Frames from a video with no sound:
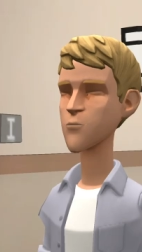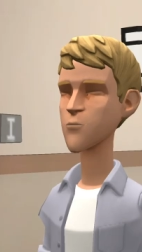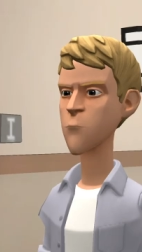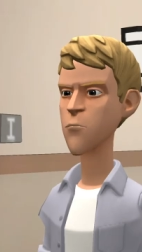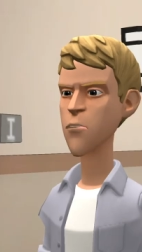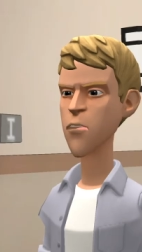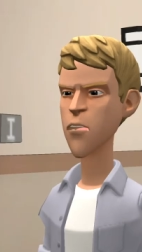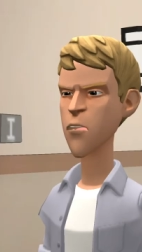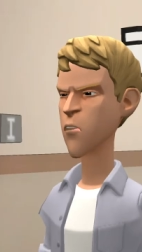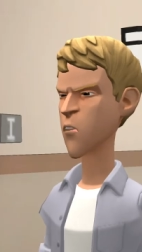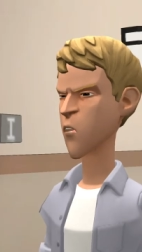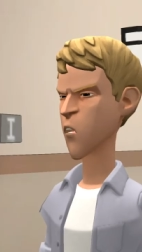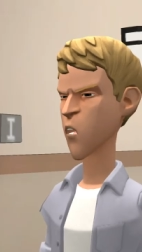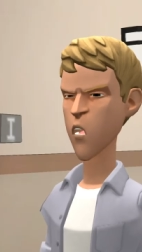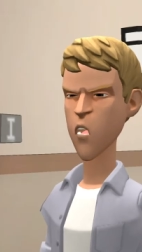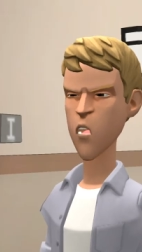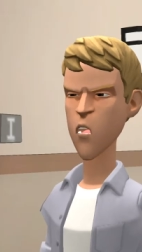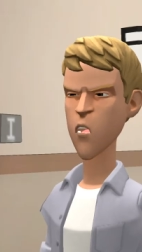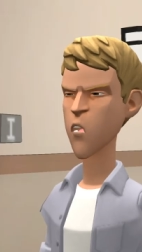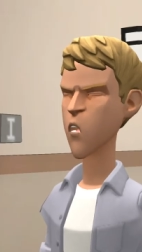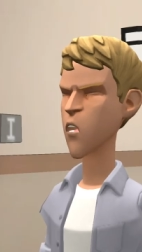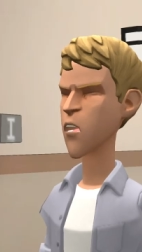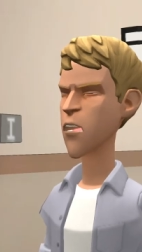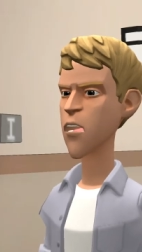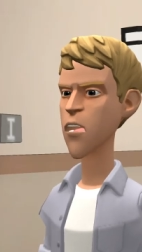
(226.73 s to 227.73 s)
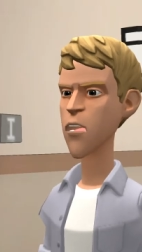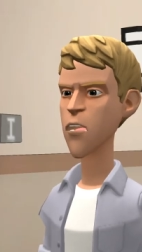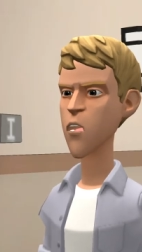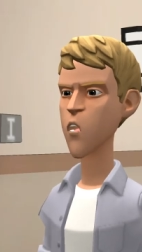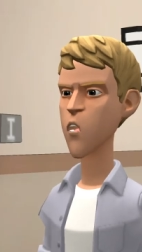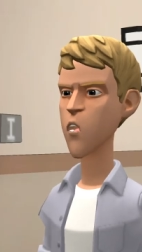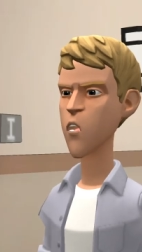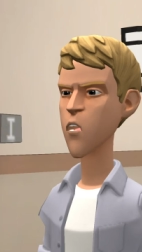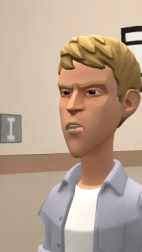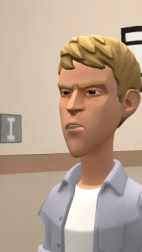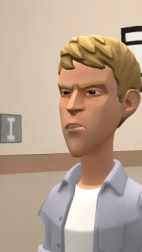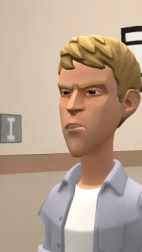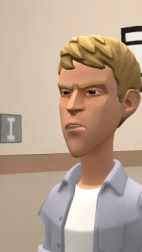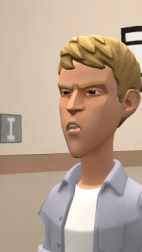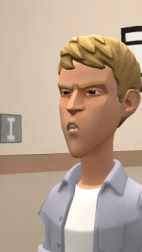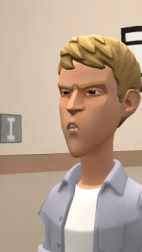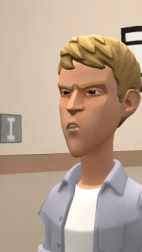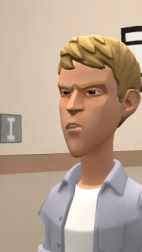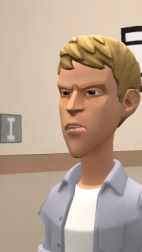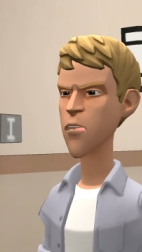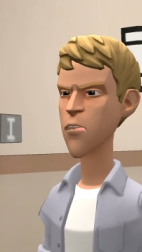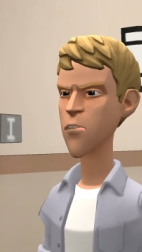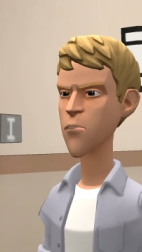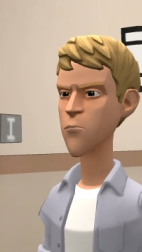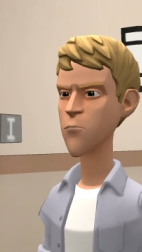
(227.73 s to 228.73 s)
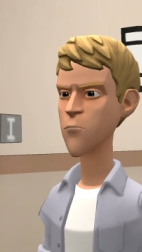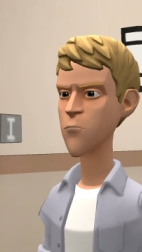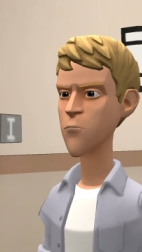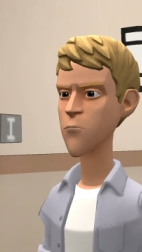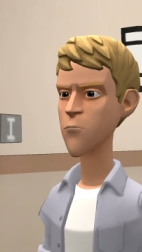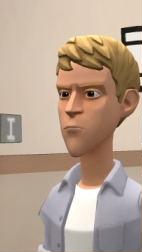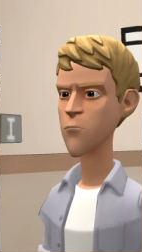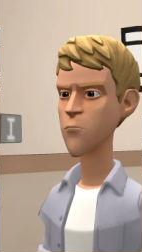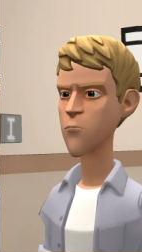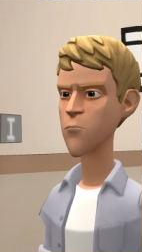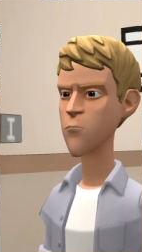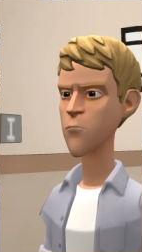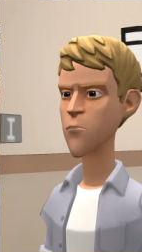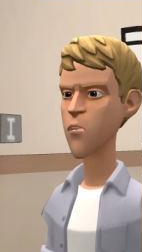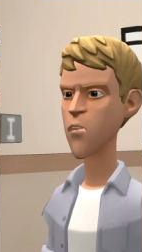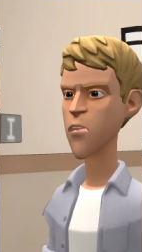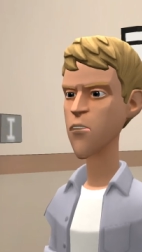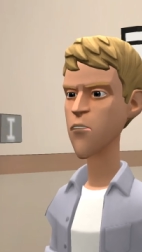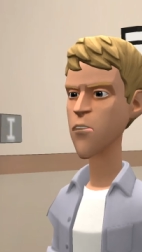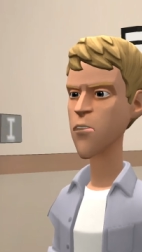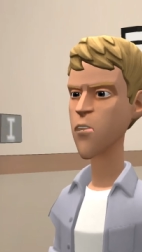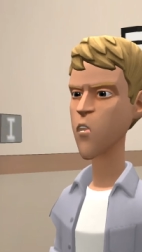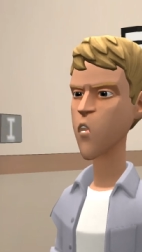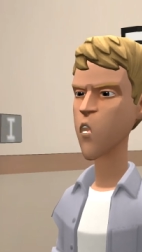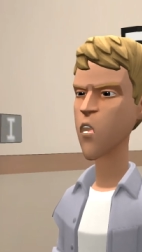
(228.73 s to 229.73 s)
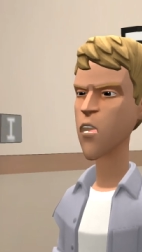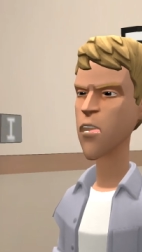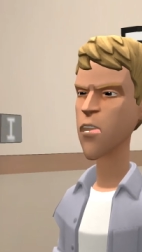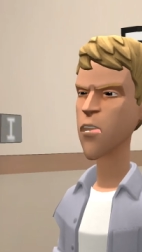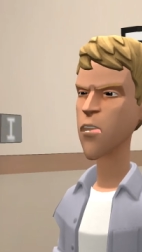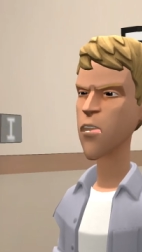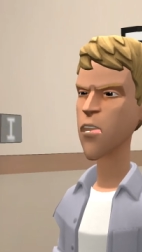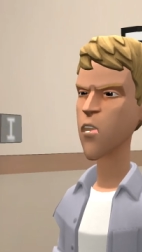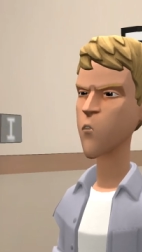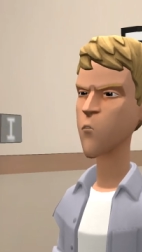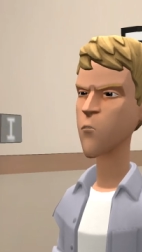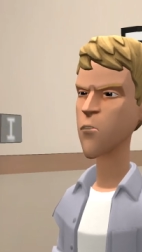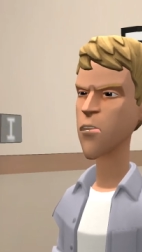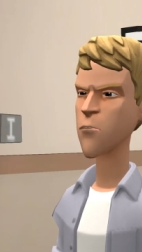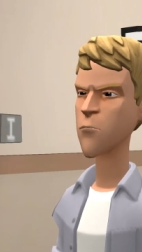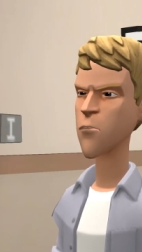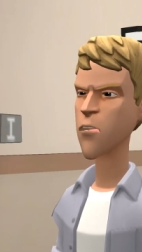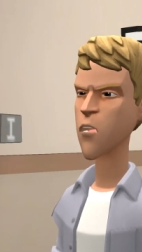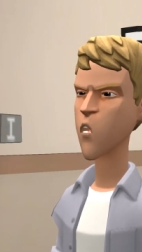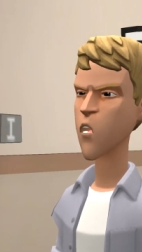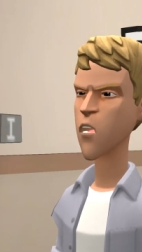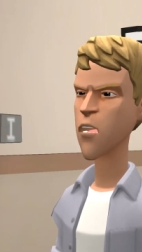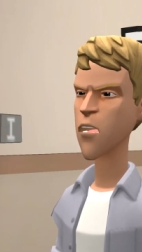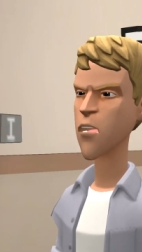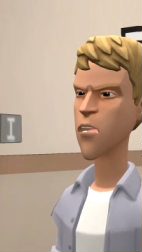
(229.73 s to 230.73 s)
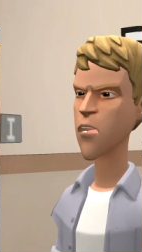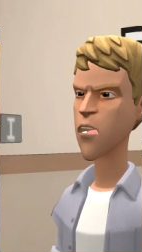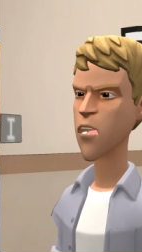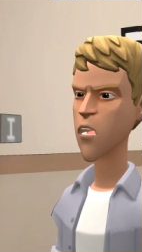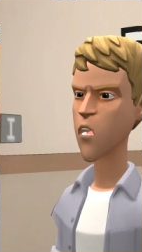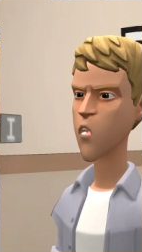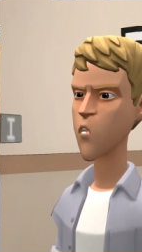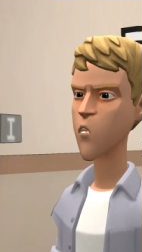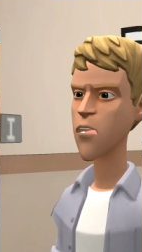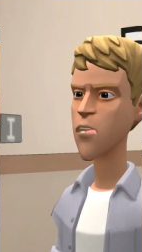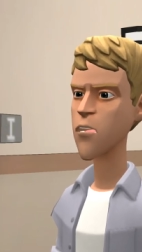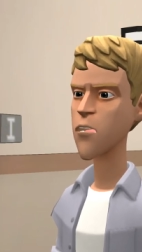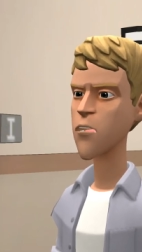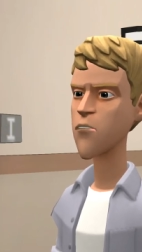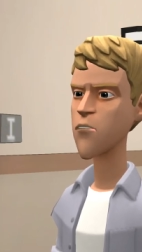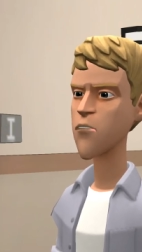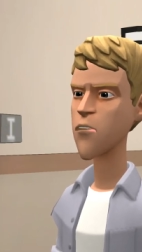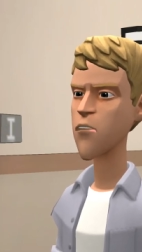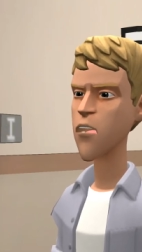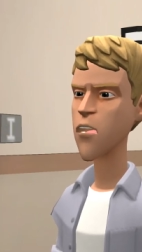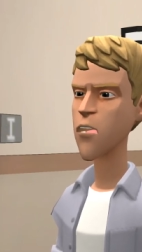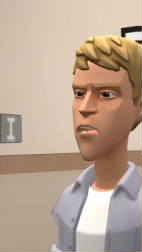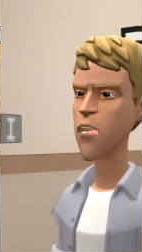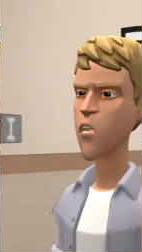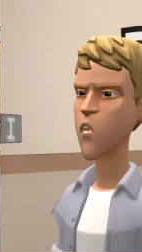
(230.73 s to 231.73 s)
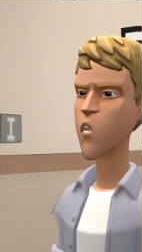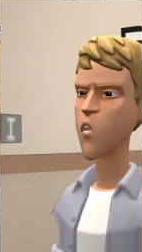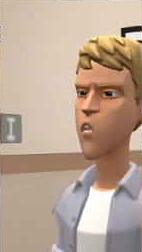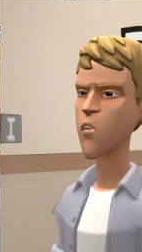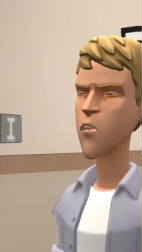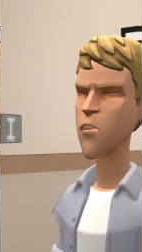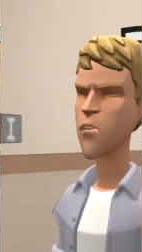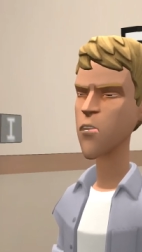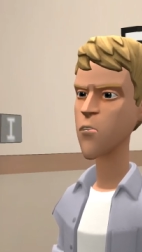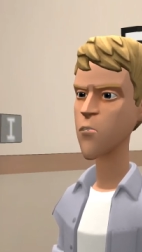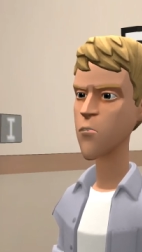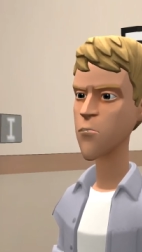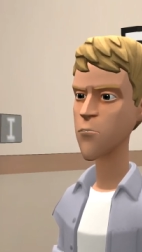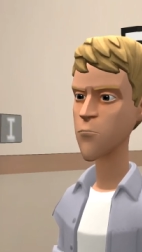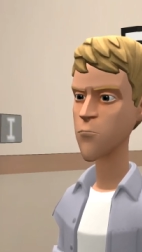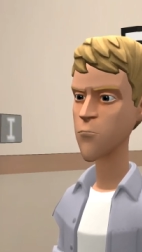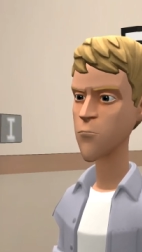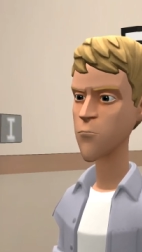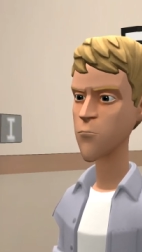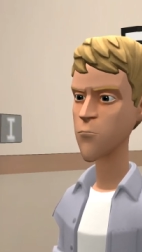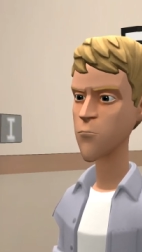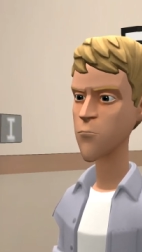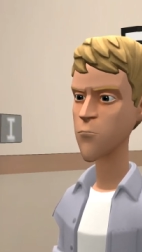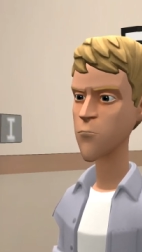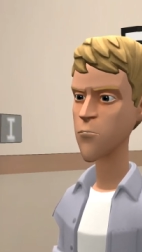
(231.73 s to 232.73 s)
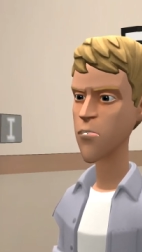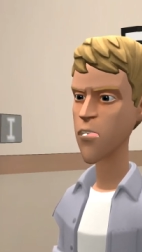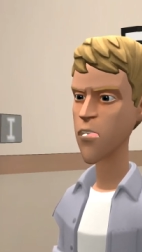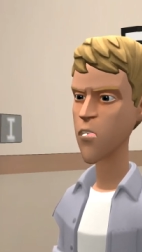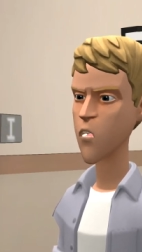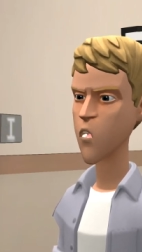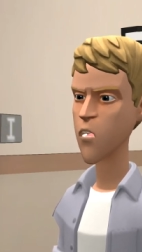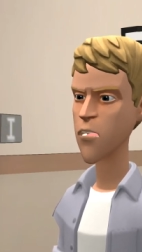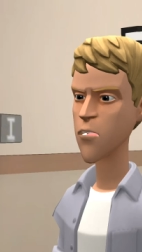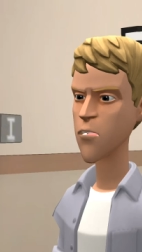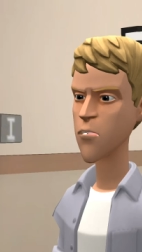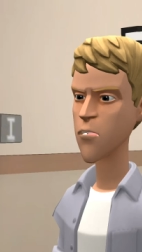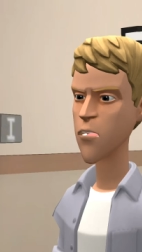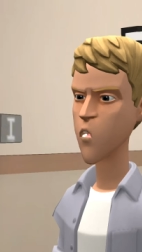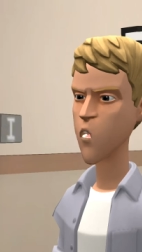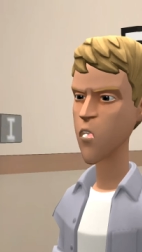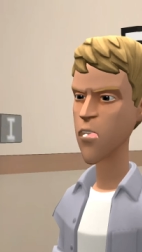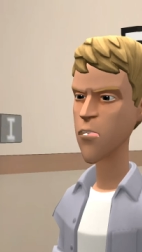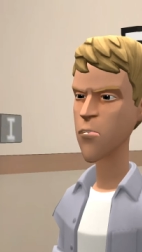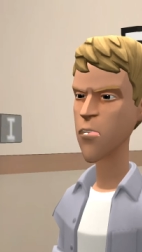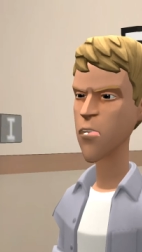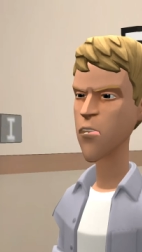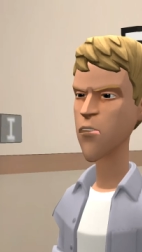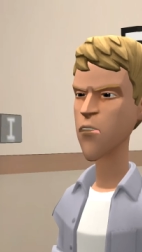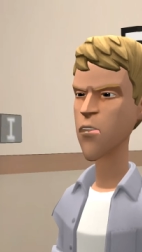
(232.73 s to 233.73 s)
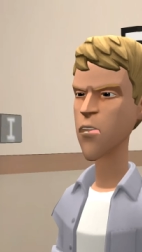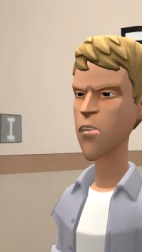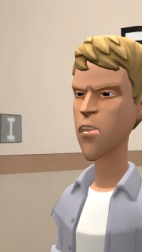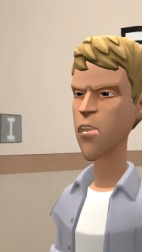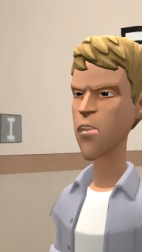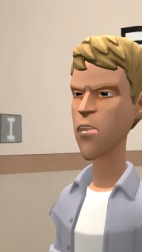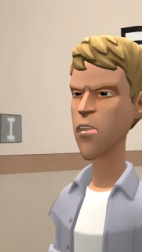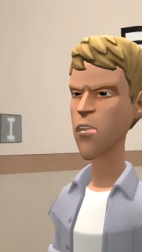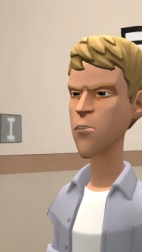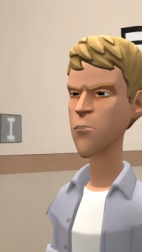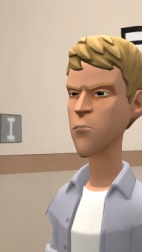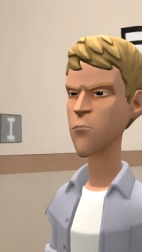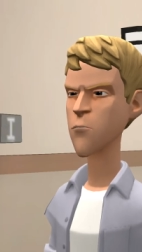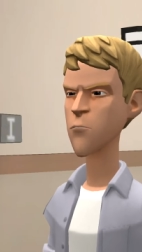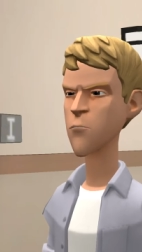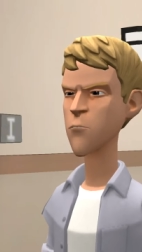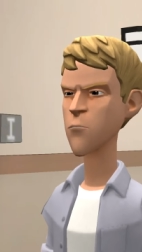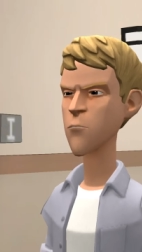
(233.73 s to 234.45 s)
I don't want to hear your excuses. You have two weeks to pay me $1,050. Otherwise, you will be evicted.